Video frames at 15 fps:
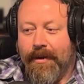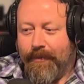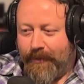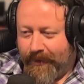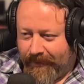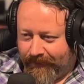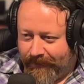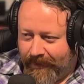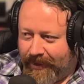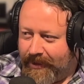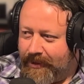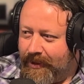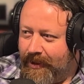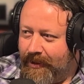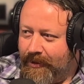Yep, beautiful
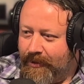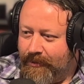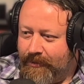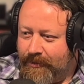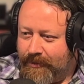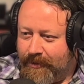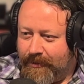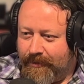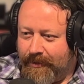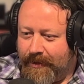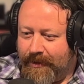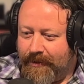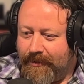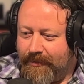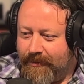Lake Tahoe.
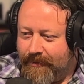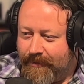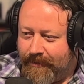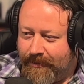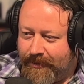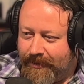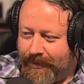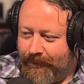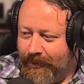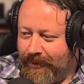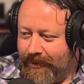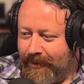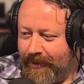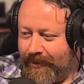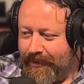So
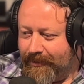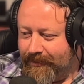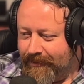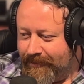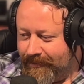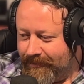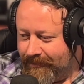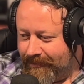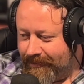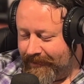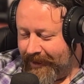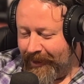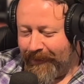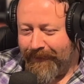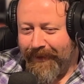similar
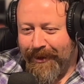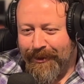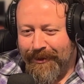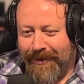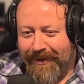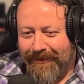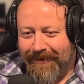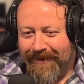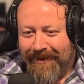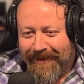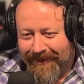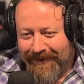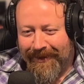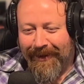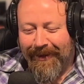elevation and
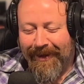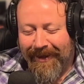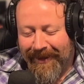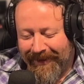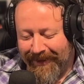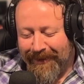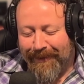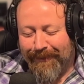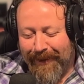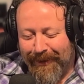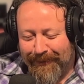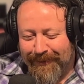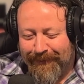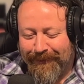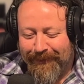style. The
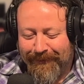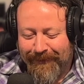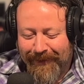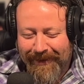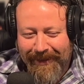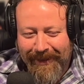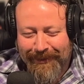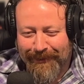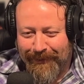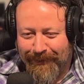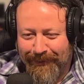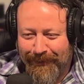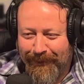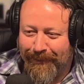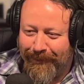mountains feel very
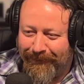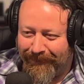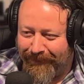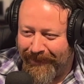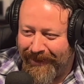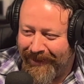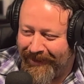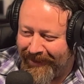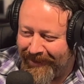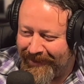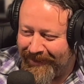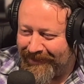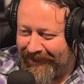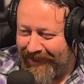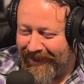natural and normal for me. I like
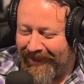this a